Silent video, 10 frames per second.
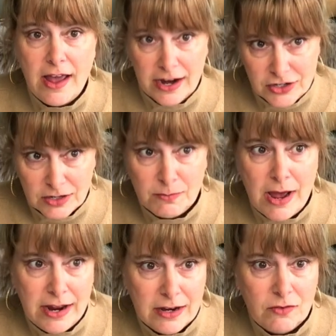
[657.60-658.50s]
ancient
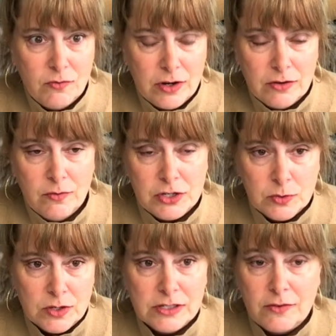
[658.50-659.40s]
Mayan r-
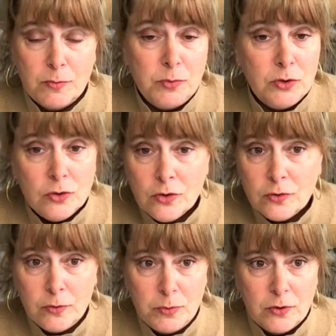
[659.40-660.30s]
rituals. They have a
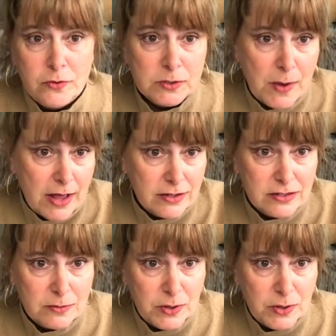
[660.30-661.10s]
beautiful, beautiful spot. This is a